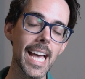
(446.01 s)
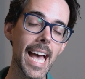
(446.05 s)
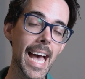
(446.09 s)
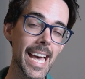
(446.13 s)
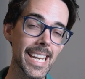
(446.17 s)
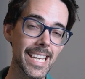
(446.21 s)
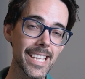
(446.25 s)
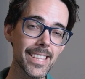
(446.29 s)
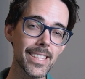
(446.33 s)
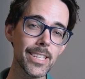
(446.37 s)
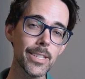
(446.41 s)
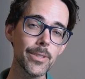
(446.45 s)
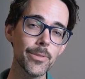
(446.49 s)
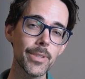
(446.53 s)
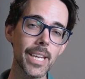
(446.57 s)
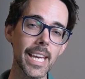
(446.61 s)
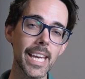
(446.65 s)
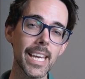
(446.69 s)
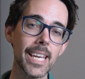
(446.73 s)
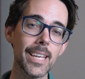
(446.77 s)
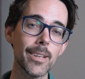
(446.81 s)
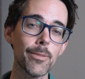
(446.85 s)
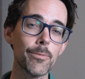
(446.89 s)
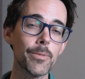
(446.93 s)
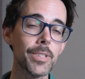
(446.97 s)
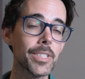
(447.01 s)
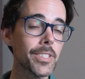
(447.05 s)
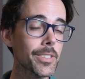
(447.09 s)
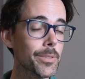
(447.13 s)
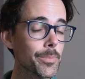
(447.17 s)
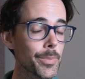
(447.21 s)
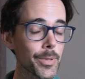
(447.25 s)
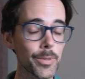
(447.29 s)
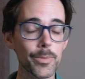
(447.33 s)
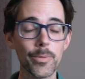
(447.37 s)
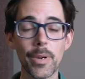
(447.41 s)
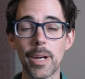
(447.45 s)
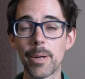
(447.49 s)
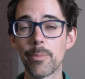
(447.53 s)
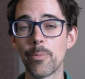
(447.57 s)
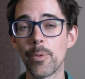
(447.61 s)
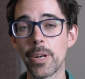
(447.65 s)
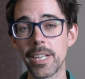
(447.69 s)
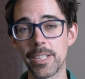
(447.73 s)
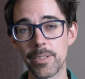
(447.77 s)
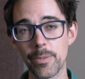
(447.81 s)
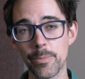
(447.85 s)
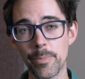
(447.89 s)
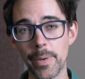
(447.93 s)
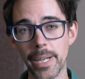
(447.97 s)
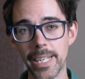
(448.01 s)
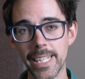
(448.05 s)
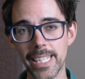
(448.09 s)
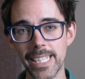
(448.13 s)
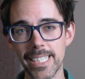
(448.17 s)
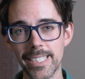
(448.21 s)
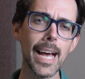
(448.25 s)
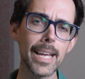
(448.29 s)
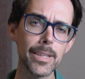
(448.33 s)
and in the U K, we just prescribe way too many.